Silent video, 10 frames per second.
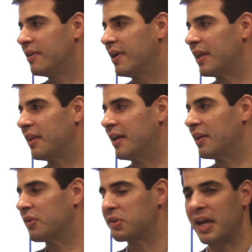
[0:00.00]

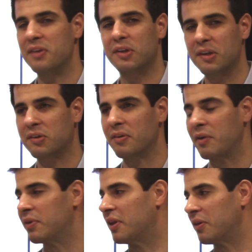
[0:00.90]
in the state's history
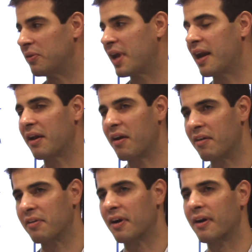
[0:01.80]
with the lieutenant
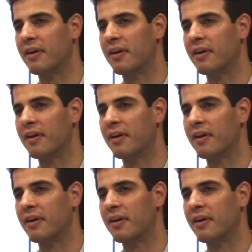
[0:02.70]
governor.